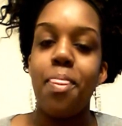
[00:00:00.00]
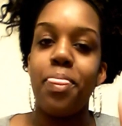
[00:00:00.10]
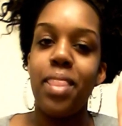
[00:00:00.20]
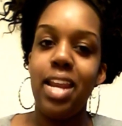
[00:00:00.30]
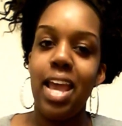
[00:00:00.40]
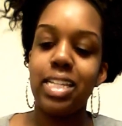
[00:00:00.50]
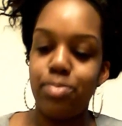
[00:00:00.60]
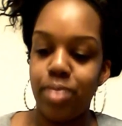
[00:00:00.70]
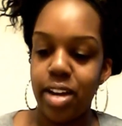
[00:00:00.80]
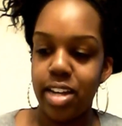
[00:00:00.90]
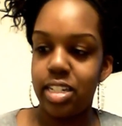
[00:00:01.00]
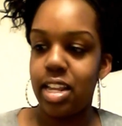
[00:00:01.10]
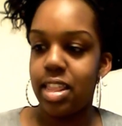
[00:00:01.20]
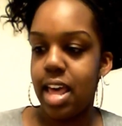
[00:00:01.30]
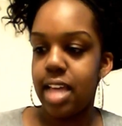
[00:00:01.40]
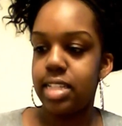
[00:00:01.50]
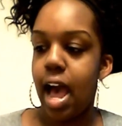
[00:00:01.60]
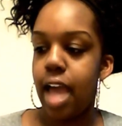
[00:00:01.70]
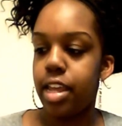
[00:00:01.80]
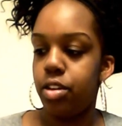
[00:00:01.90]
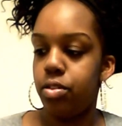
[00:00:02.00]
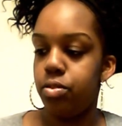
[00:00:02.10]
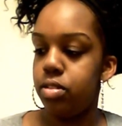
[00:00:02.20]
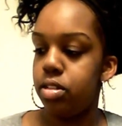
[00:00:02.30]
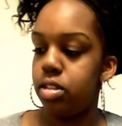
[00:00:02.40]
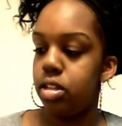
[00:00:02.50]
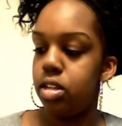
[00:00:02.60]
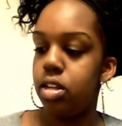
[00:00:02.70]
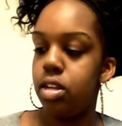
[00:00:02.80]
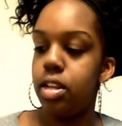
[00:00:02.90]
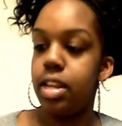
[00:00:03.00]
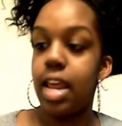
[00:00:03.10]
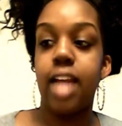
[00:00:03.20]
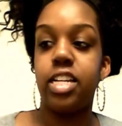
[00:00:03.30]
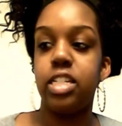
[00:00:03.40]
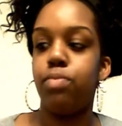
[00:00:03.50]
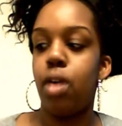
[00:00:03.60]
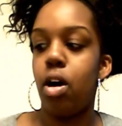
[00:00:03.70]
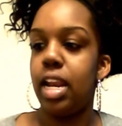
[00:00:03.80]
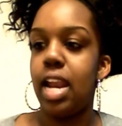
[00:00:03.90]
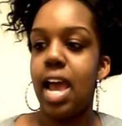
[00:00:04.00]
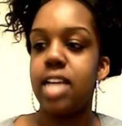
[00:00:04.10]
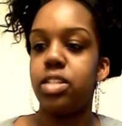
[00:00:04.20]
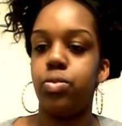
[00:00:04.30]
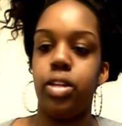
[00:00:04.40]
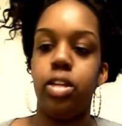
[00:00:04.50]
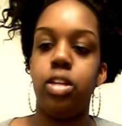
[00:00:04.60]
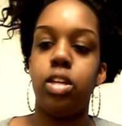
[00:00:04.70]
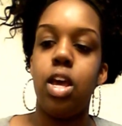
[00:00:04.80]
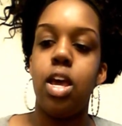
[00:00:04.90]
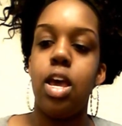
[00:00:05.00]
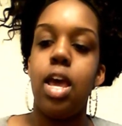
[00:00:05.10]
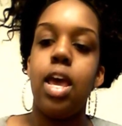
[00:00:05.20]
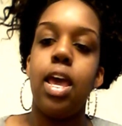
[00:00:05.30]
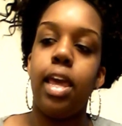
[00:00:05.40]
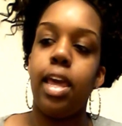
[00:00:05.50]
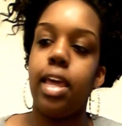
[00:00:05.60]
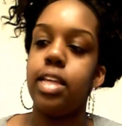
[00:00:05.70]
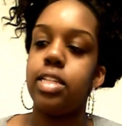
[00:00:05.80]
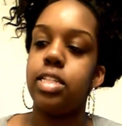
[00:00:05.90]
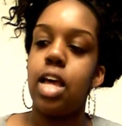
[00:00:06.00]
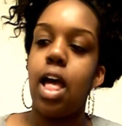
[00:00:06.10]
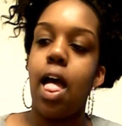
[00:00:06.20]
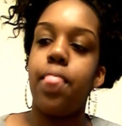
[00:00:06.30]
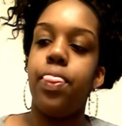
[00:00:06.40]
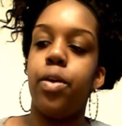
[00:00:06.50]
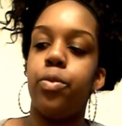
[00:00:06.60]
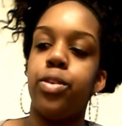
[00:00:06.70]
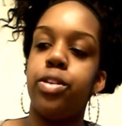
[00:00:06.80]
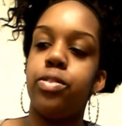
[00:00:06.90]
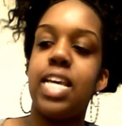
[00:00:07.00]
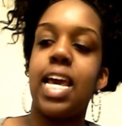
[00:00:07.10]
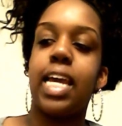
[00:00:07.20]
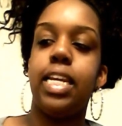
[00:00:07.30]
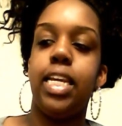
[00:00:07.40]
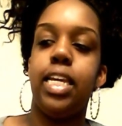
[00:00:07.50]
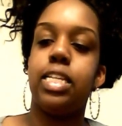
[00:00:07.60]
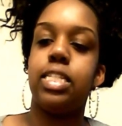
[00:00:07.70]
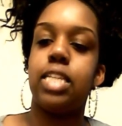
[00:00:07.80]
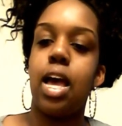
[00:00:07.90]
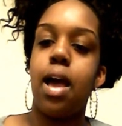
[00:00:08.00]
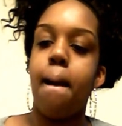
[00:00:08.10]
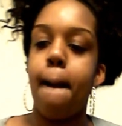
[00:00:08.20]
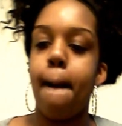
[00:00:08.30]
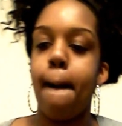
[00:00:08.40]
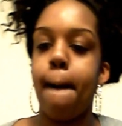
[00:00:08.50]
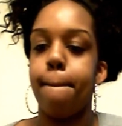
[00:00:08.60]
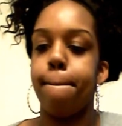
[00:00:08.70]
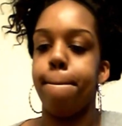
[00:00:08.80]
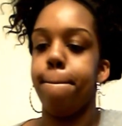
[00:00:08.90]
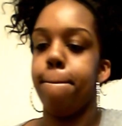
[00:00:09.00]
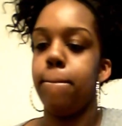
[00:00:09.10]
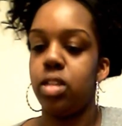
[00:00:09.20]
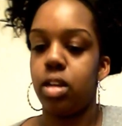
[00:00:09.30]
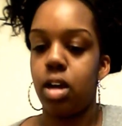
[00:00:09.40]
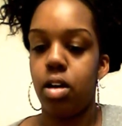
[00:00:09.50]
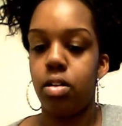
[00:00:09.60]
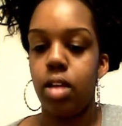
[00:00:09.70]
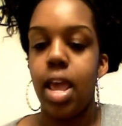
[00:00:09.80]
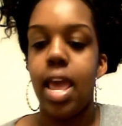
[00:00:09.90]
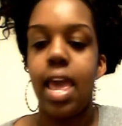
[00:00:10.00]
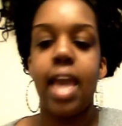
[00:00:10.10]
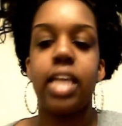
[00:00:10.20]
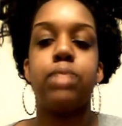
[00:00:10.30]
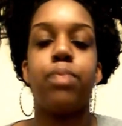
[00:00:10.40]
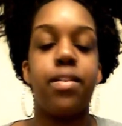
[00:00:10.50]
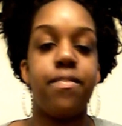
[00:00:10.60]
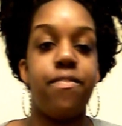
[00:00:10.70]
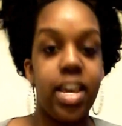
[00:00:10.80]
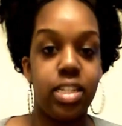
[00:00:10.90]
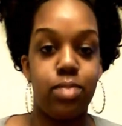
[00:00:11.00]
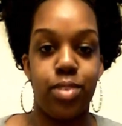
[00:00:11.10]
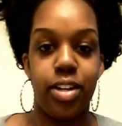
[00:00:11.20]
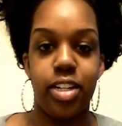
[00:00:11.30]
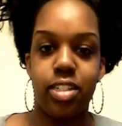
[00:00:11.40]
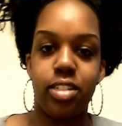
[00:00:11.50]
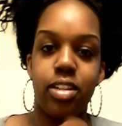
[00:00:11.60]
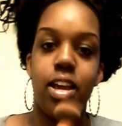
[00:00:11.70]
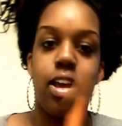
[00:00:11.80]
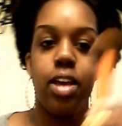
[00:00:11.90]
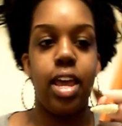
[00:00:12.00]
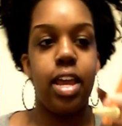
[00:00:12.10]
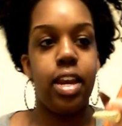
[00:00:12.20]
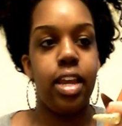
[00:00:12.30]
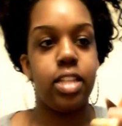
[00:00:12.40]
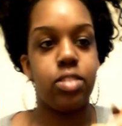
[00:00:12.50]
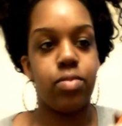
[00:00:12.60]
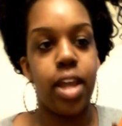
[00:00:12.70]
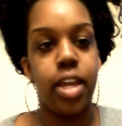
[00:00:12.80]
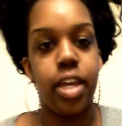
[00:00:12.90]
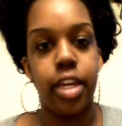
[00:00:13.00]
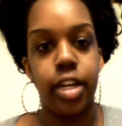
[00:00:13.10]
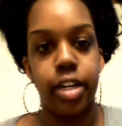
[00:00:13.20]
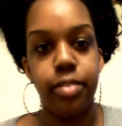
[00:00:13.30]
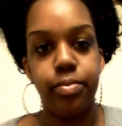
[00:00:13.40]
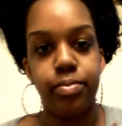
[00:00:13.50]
the next brush that I used, that I just bought last week, is the Real Techniques, what's it called? Expert Face Brush. And it's right here.